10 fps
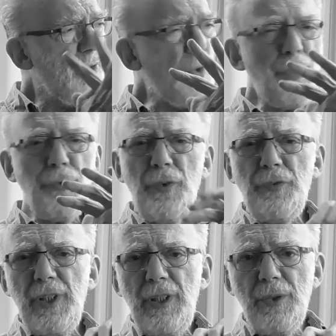Over
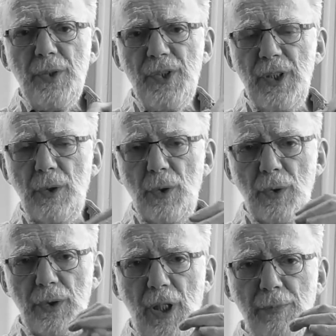50 years
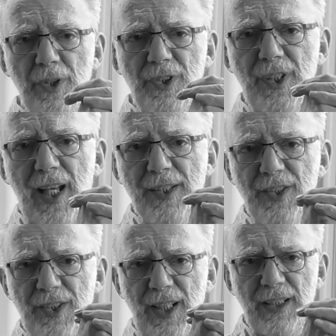ago, Thomas Sass
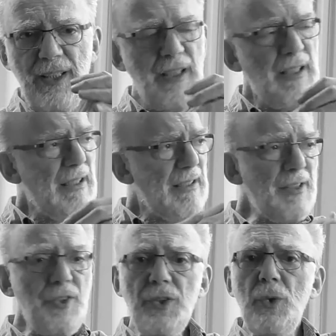said,
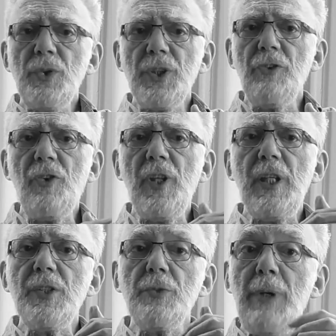there is no such
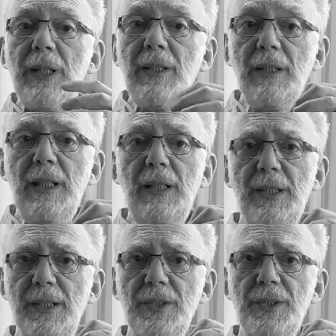thing as mental
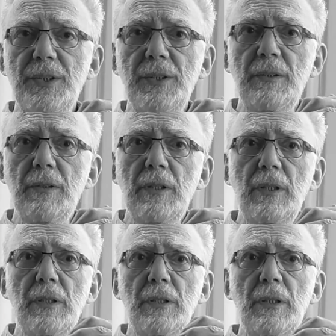illness.
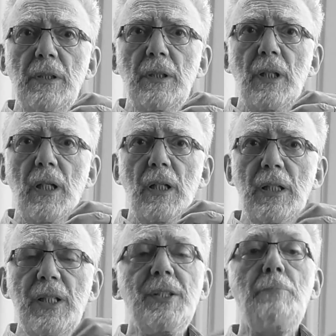
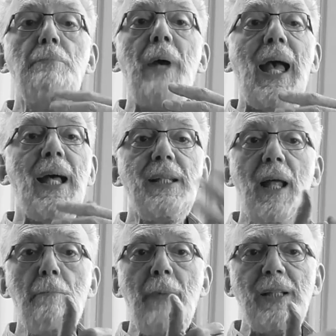It's a
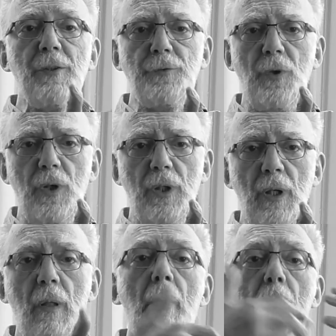bad metaphor.
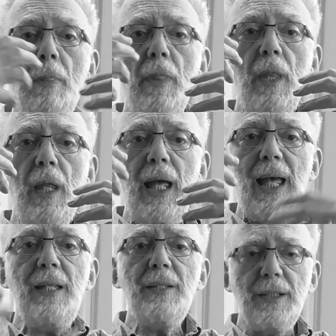
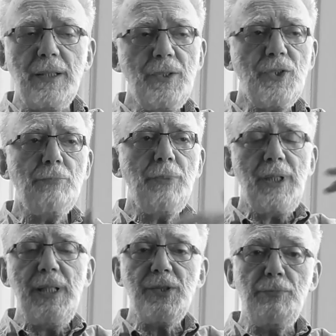Either
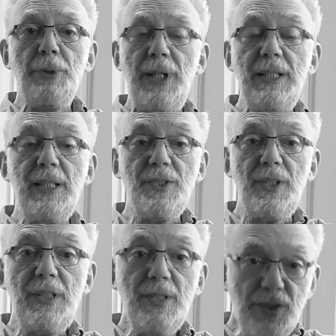somebody has brain
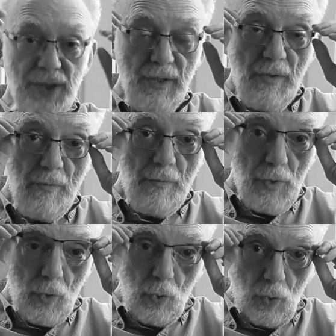disease,
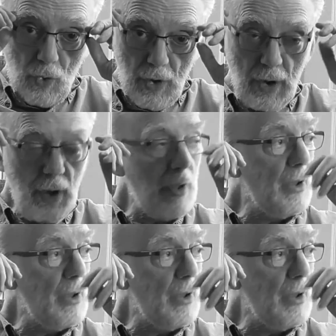or